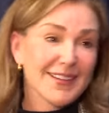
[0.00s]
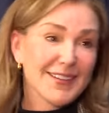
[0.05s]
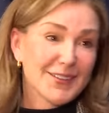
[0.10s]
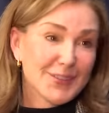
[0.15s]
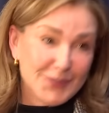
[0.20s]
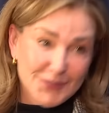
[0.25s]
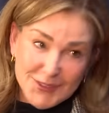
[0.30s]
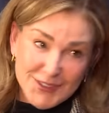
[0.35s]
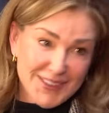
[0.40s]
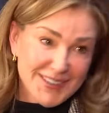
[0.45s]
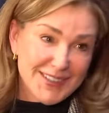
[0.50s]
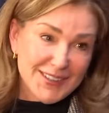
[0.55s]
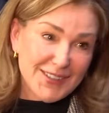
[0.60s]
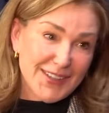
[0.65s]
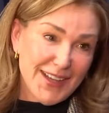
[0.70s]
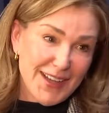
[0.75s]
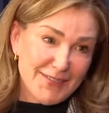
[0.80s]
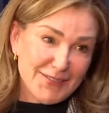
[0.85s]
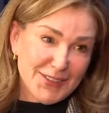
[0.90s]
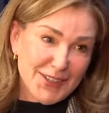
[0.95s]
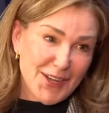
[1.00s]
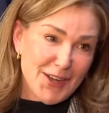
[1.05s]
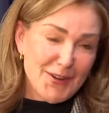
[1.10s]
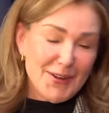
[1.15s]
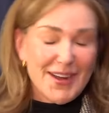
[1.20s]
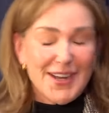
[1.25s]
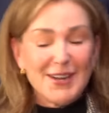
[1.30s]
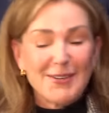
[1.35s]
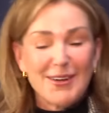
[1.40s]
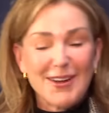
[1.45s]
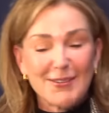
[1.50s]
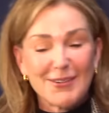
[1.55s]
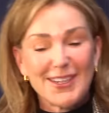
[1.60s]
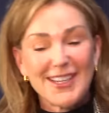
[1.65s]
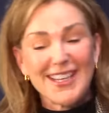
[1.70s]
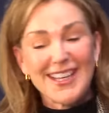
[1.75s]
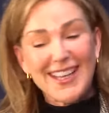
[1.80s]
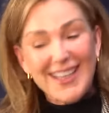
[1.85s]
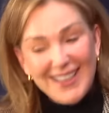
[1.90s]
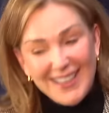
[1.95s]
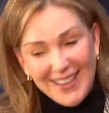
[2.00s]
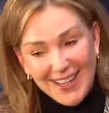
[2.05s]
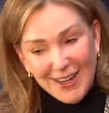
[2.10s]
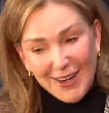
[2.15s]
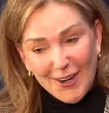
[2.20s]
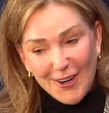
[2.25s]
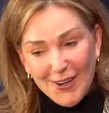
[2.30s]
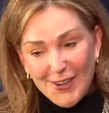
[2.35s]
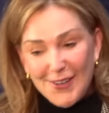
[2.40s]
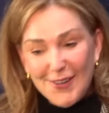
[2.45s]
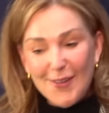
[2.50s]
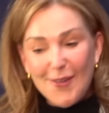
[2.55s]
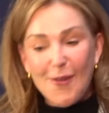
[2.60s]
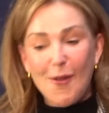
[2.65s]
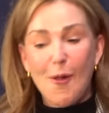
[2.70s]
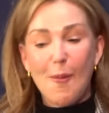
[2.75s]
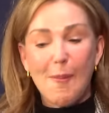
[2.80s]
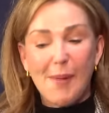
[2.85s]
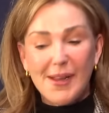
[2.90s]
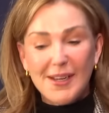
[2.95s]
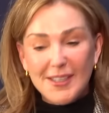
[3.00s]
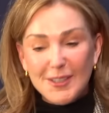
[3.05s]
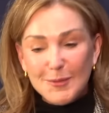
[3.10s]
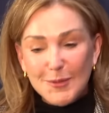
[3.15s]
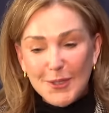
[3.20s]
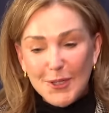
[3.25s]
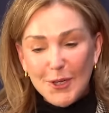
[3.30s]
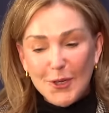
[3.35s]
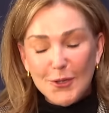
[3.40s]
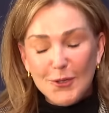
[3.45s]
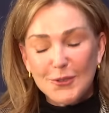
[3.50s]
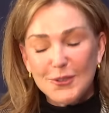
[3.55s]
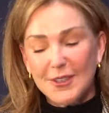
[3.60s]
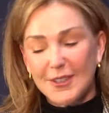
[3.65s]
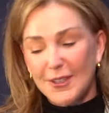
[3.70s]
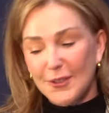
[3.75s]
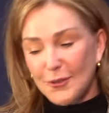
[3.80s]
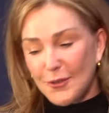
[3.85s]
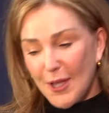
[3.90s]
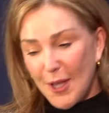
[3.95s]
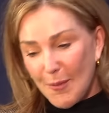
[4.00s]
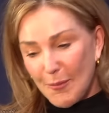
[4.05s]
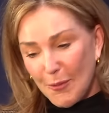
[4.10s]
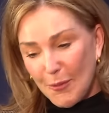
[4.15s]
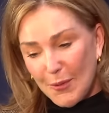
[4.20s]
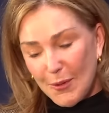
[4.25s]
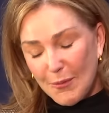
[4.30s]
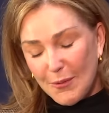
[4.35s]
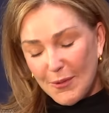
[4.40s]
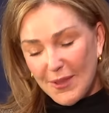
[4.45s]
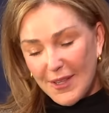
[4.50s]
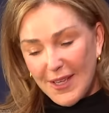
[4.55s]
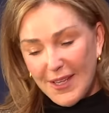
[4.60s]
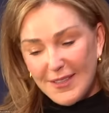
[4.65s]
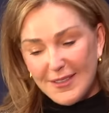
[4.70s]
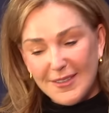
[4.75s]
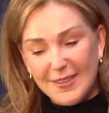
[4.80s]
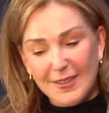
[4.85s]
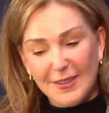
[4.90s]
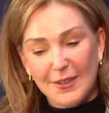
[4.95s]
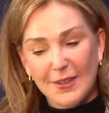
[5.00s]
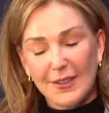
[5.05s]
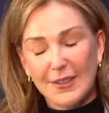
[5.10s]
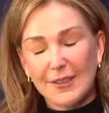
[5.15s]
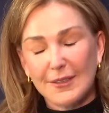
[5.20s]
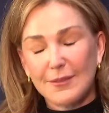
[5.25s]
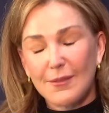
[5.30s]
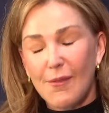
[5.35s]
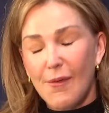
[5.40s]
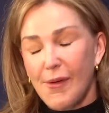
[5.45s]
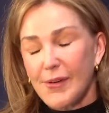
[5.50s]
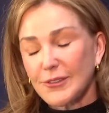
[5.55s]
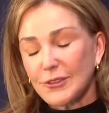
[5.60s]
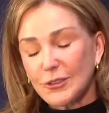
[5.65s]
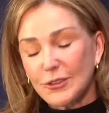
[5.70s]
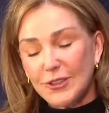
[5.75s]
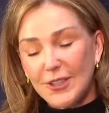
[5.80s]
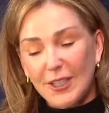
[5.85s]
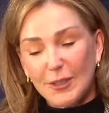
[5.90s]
you'll just still have to go. Anyway, we get there. My husband goes, another couple went with us. Turned